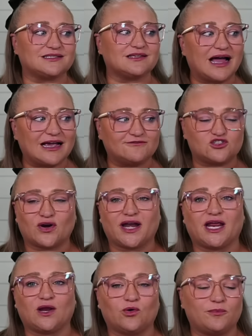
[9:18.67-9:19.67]
Live
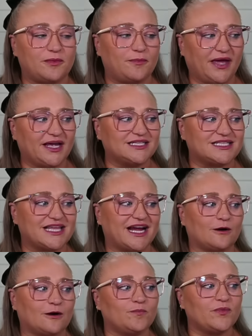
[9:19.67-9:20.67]
training will be pinned
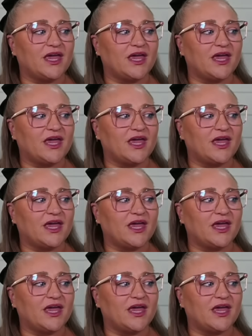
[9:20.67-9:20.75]
there.